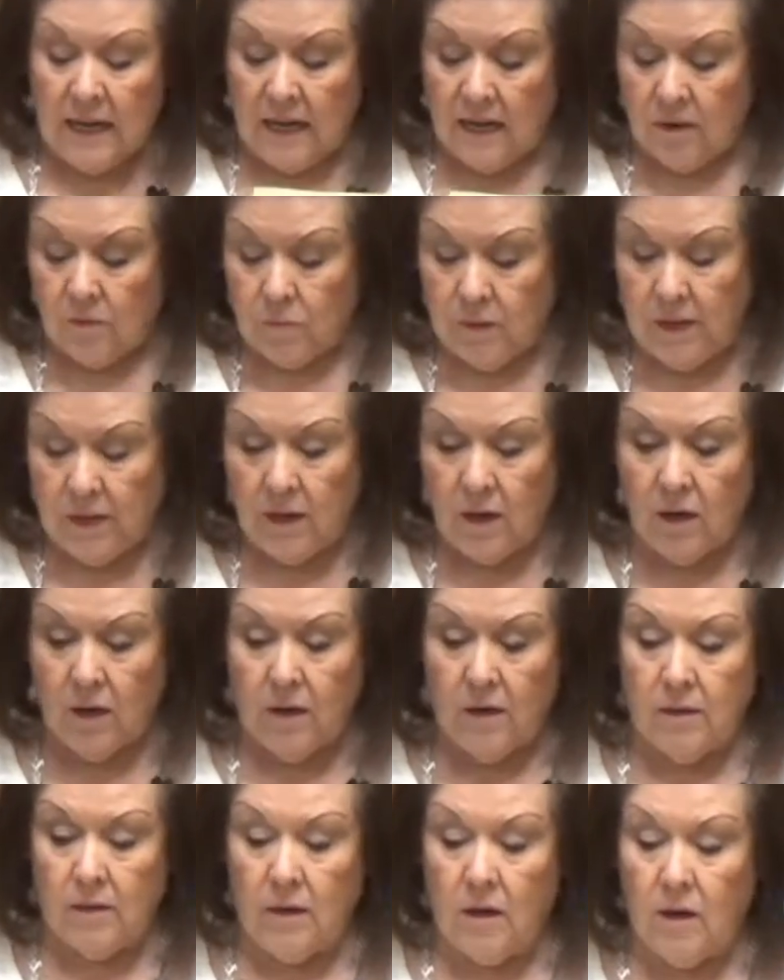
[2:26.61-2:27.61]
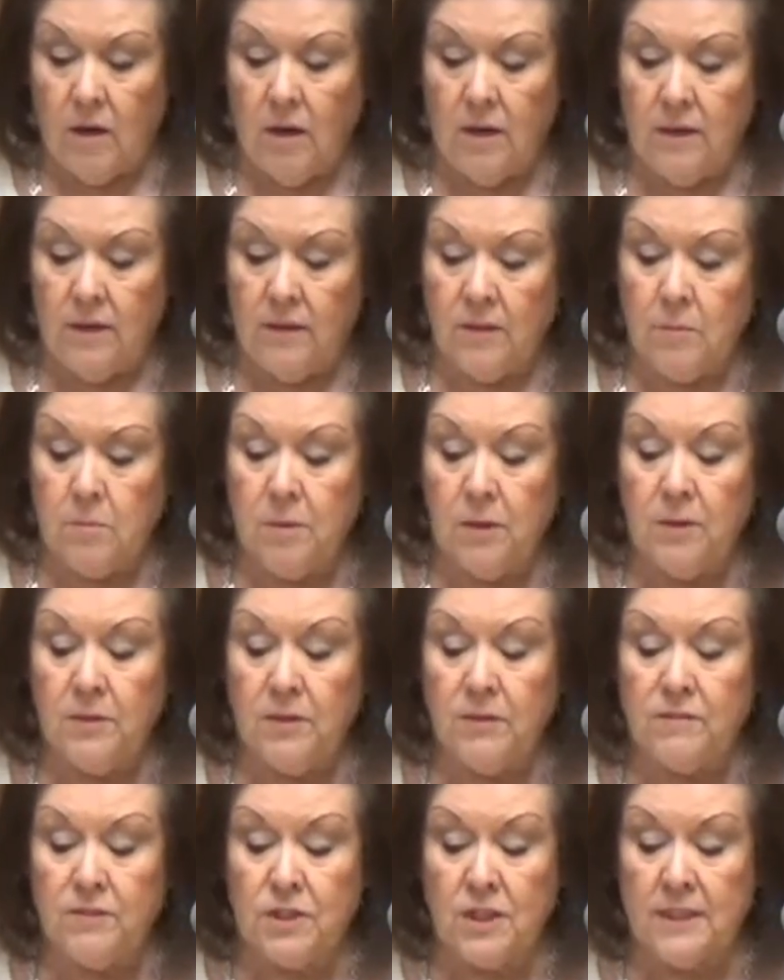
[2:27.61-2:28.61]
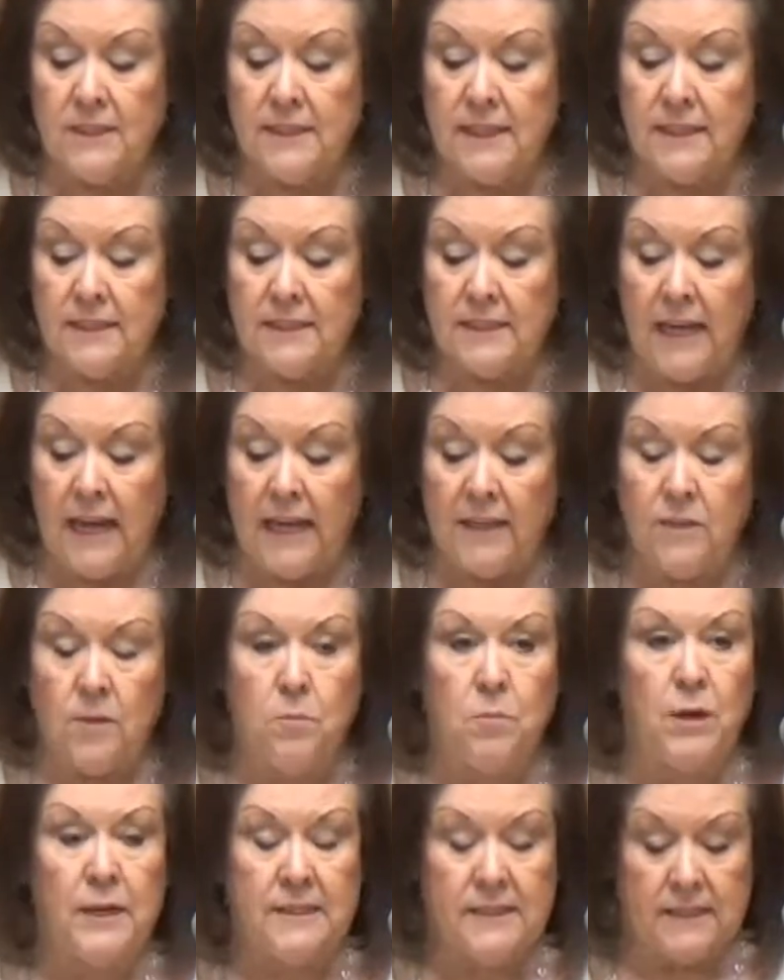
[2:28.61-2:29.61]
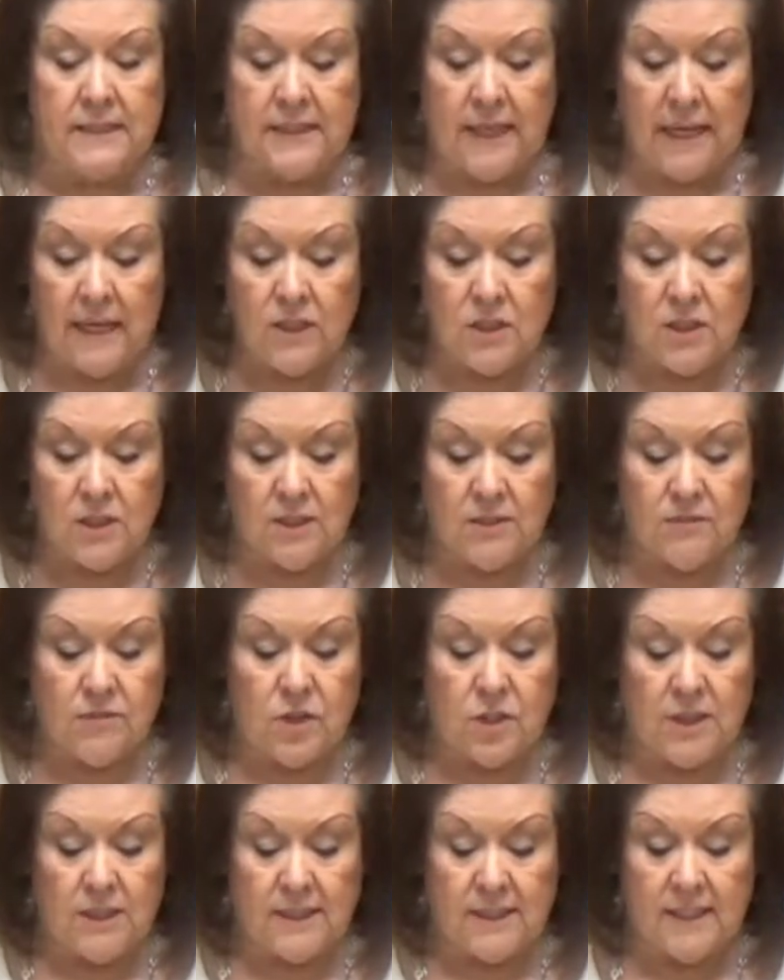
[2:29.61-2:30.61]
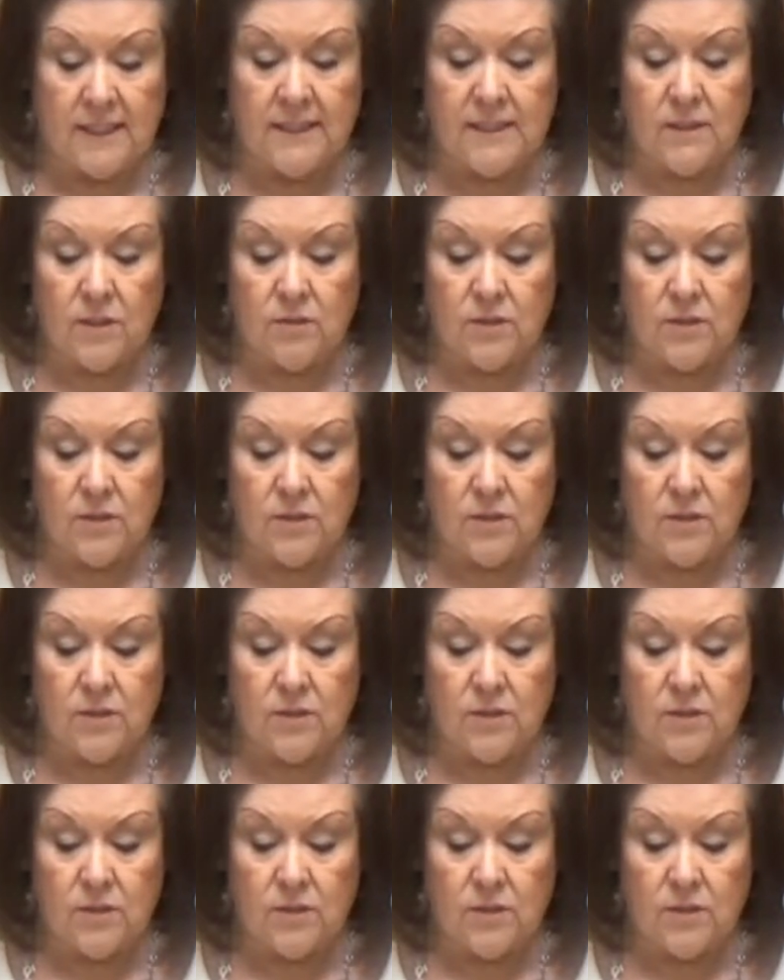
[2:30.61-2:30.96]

uh, we are on the birth of Jesus and the presentation of Jesus.